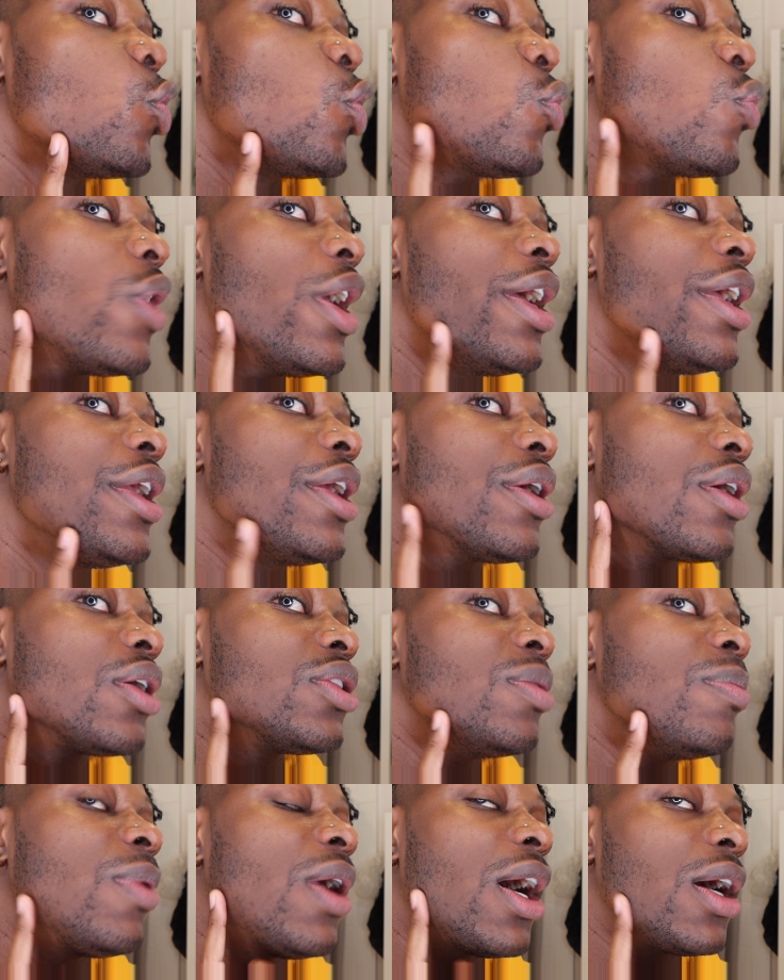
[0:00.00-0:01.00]
right here on
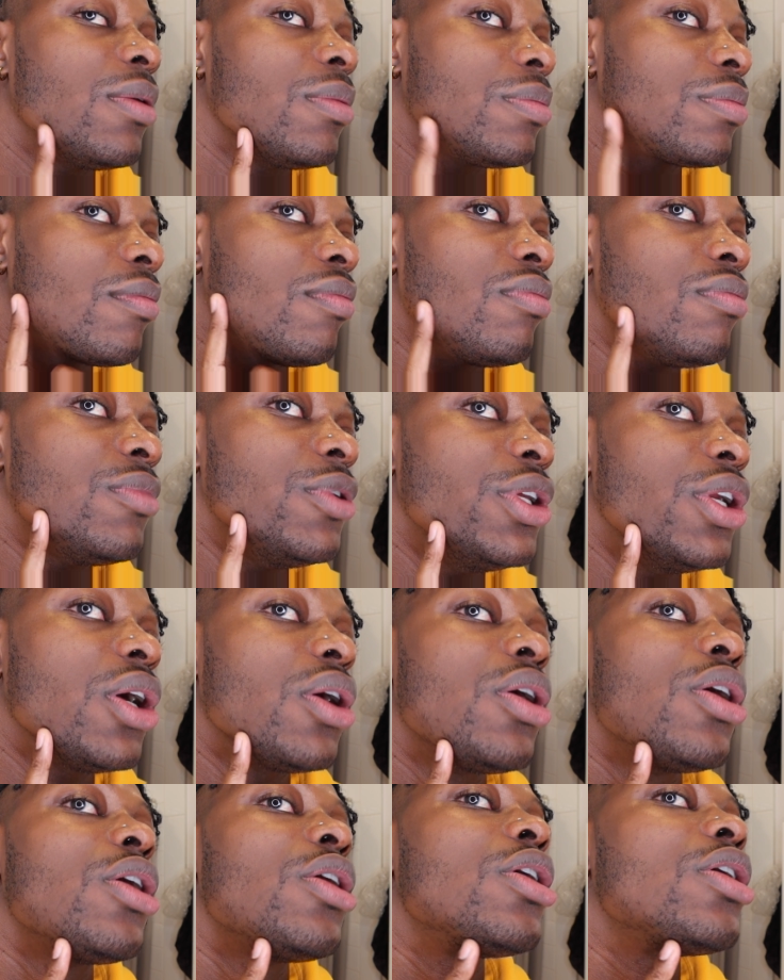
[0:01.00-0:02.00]
the bottom, you
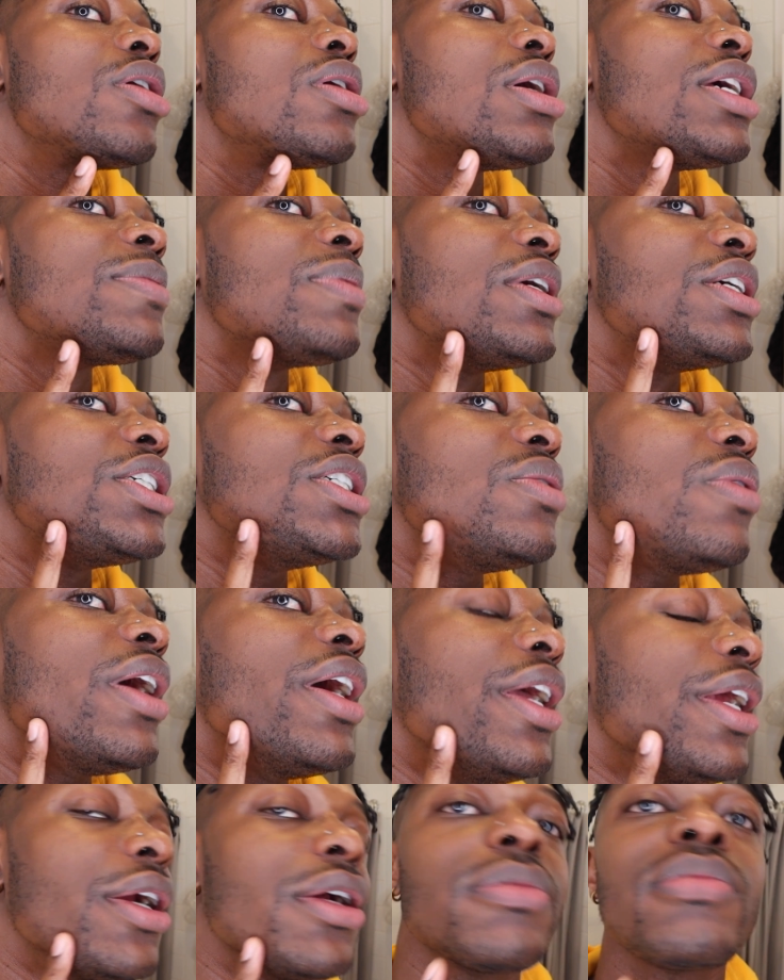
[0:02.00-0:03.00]
know, especially
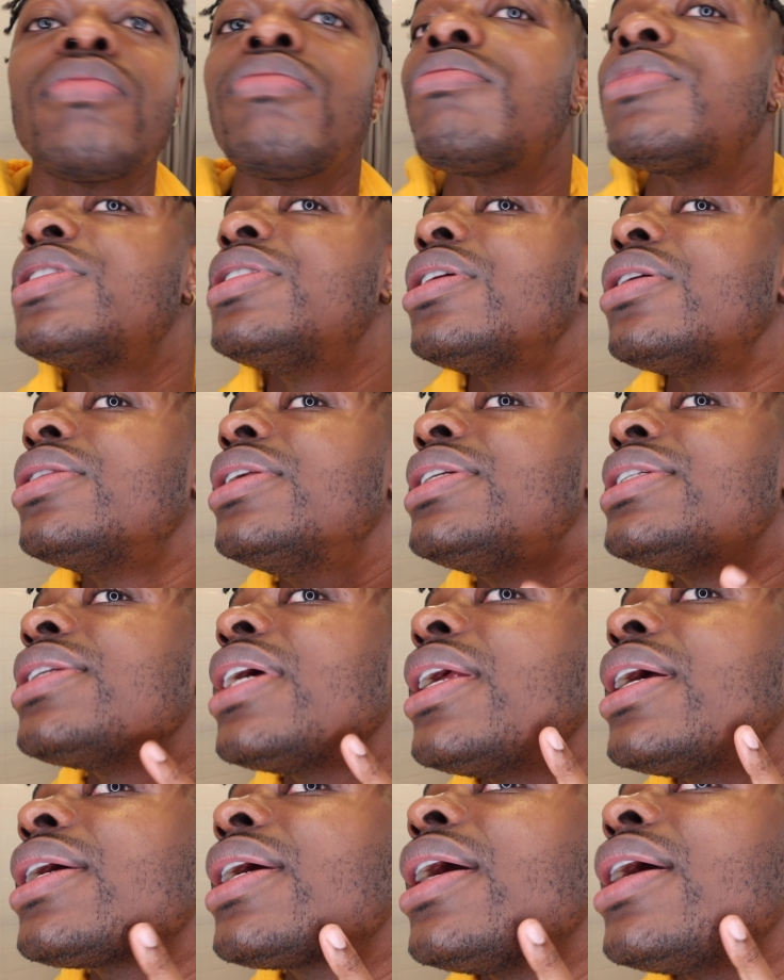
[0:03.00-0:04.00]
right here. See, on this
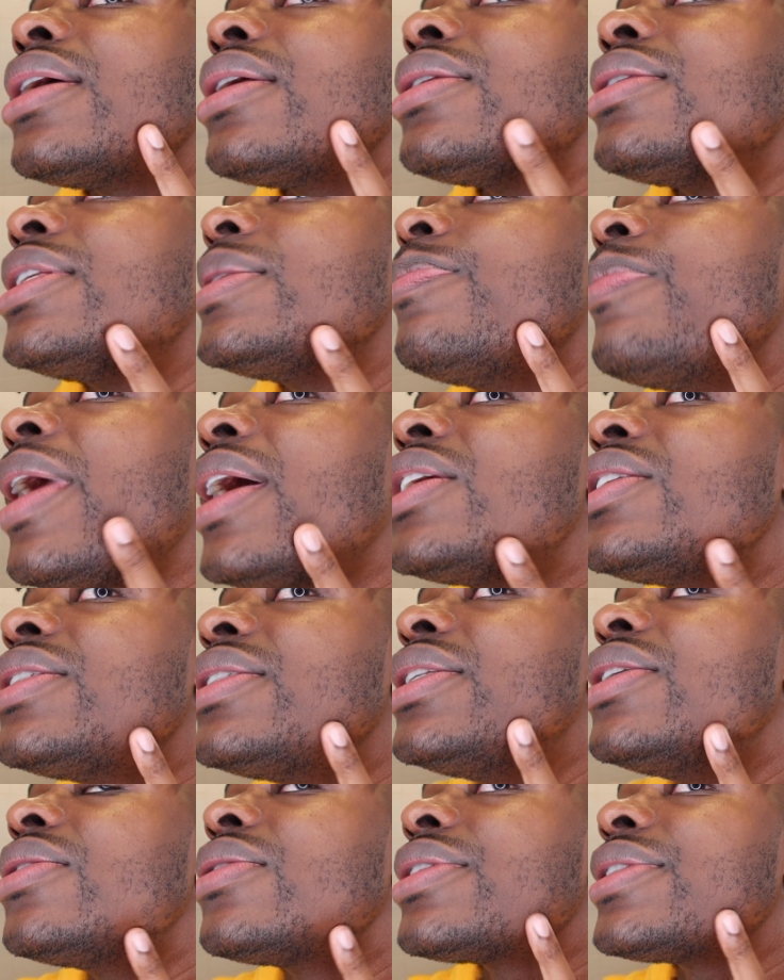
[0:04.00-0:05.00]
side I got this patch
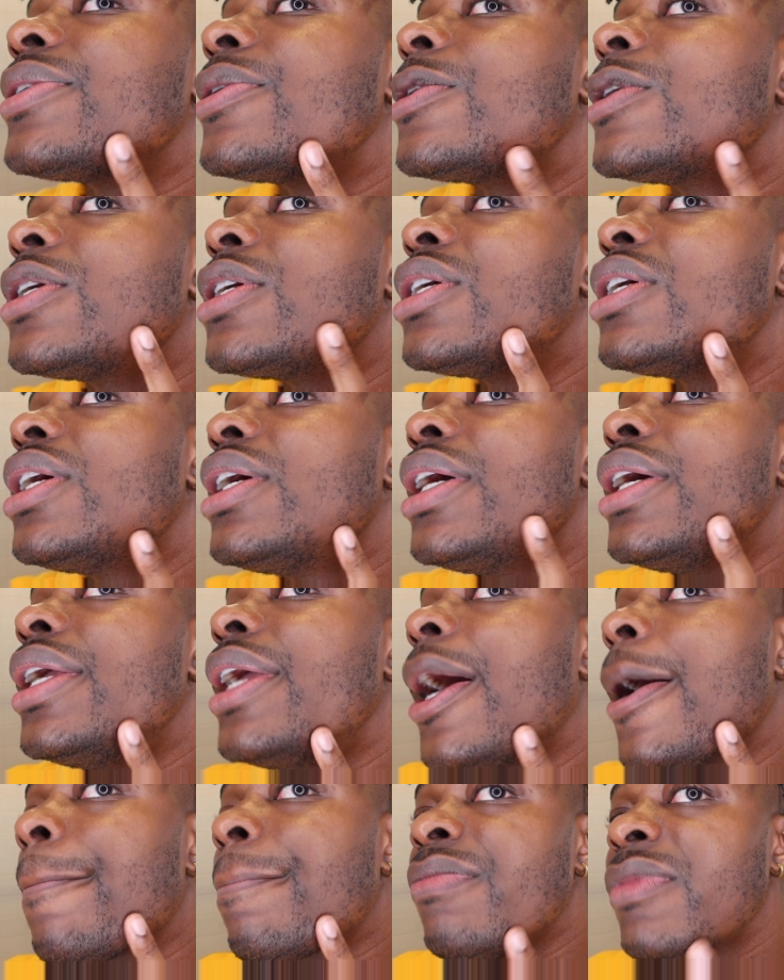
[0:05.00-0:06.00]
still. So
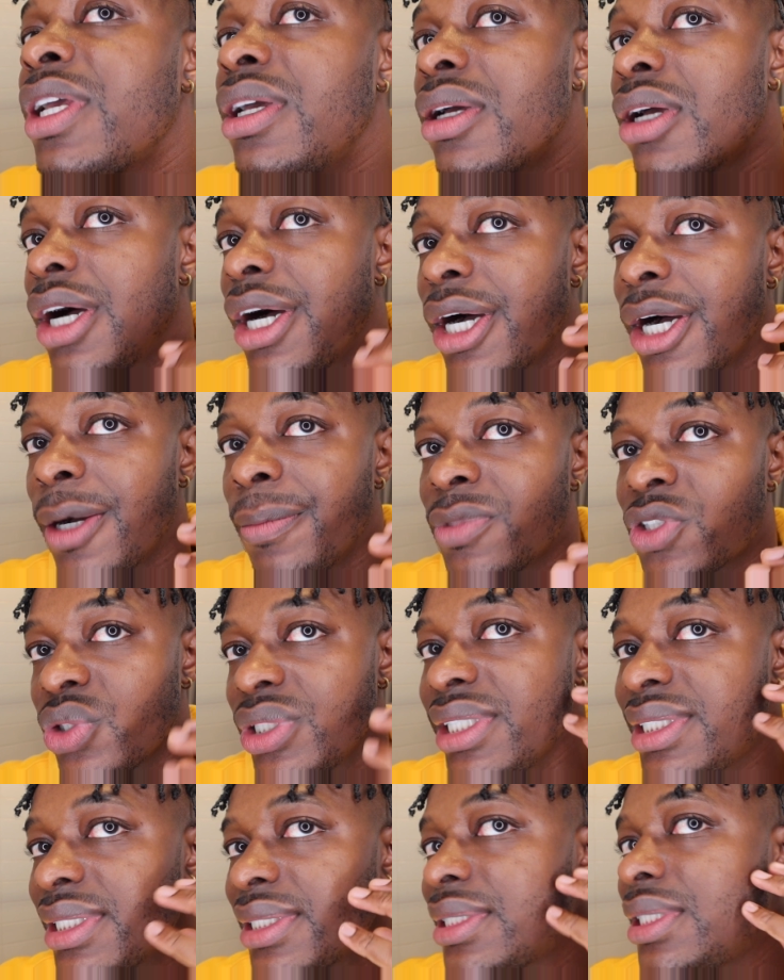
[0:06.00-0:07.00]
yeah, so
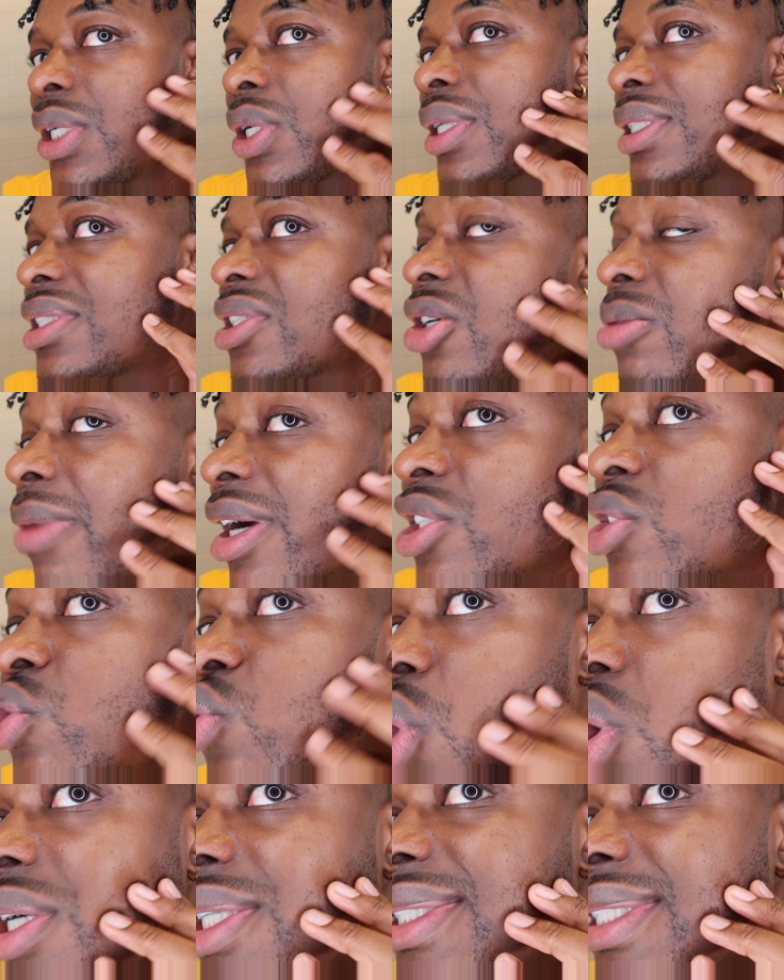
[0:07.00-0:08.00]
this is still considered my
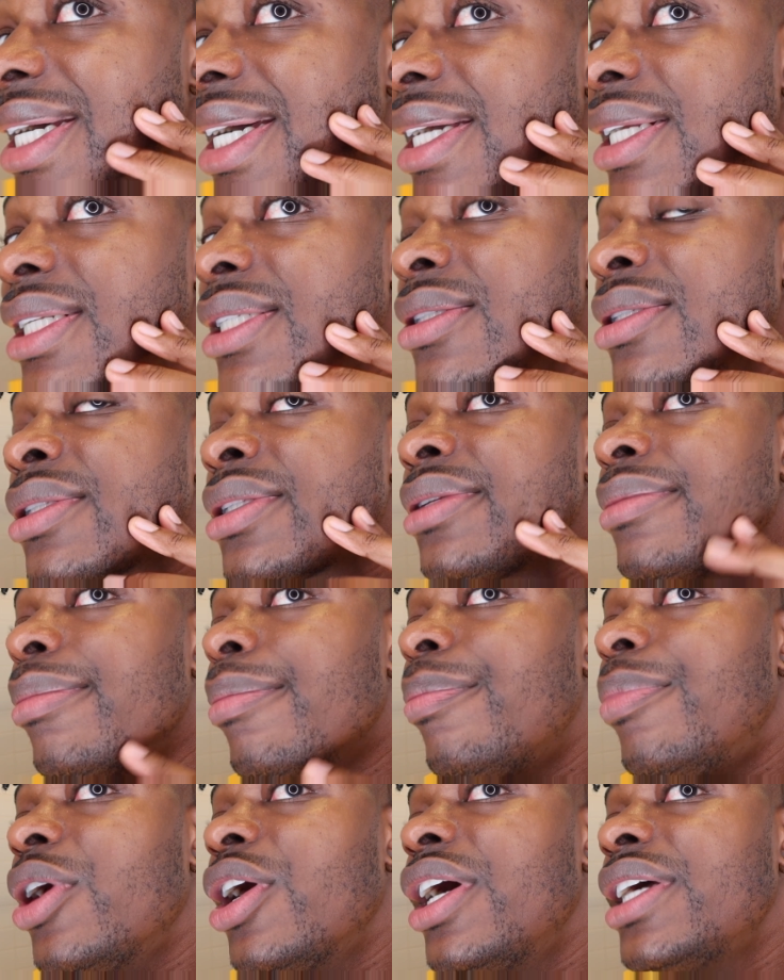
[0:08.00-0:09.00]
strong side,
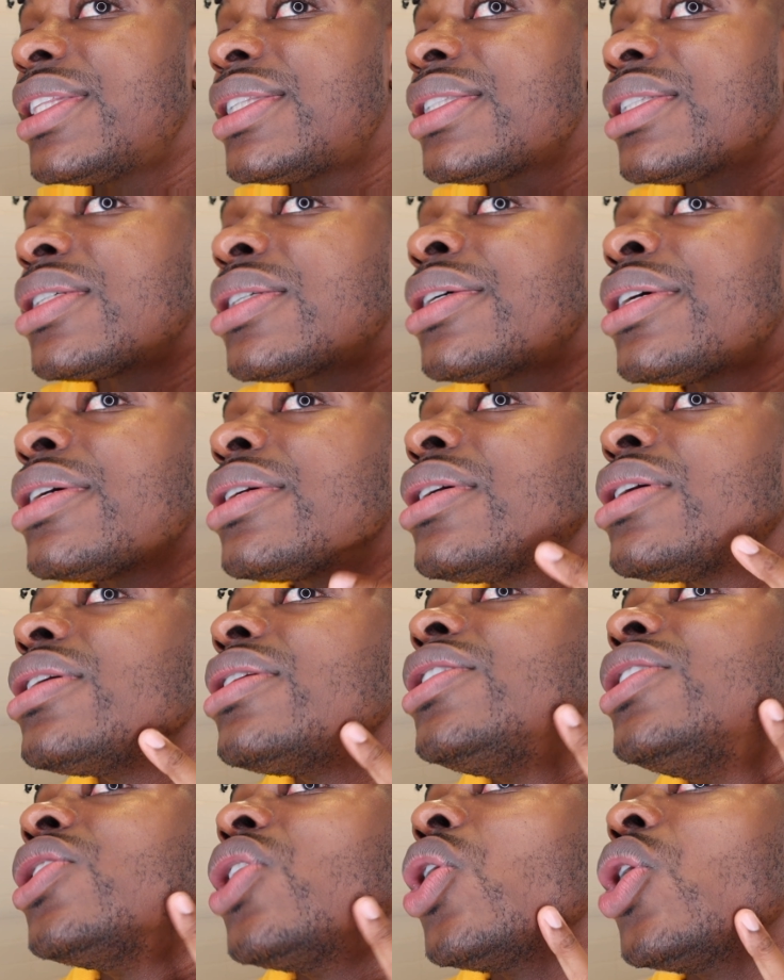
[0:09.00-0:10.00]
but
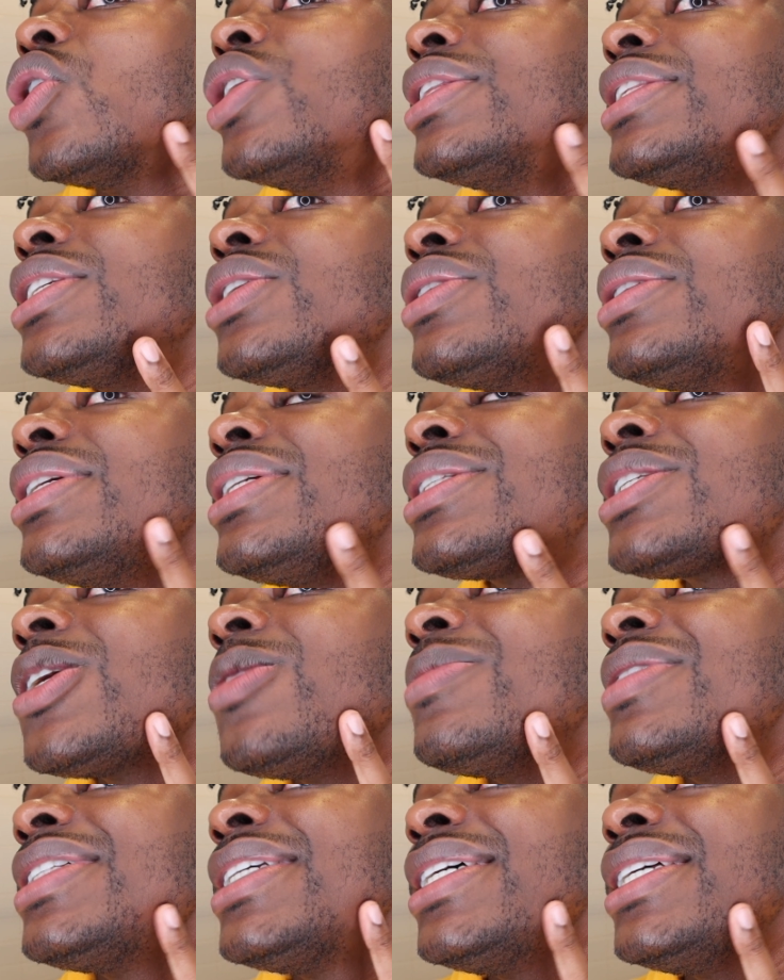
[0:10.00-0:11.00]
you know, until this
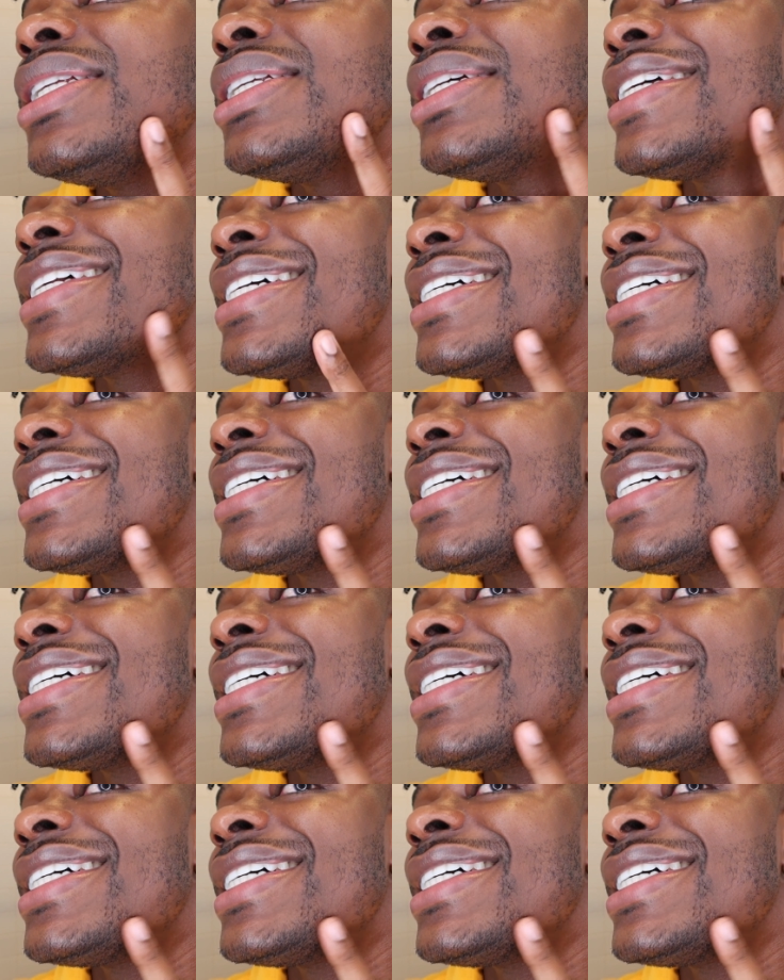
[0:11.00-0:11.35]
comes in,